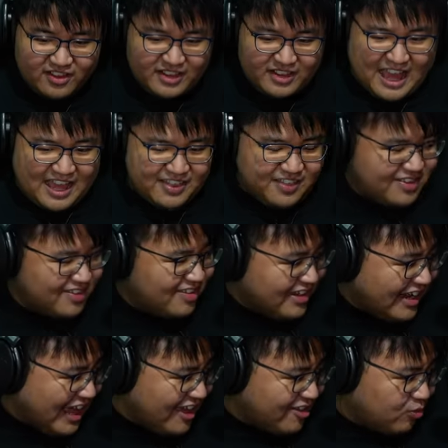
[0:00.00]
La this is the
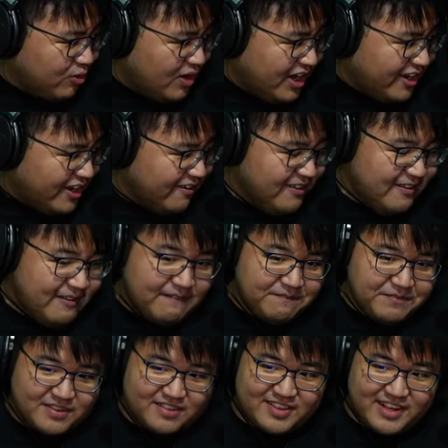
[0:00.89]
last one.
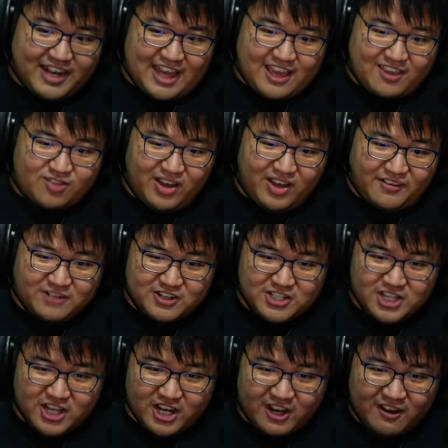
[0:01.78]
This is the last one for
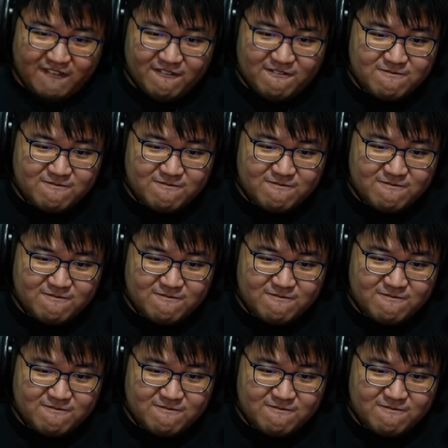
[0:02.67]
sure.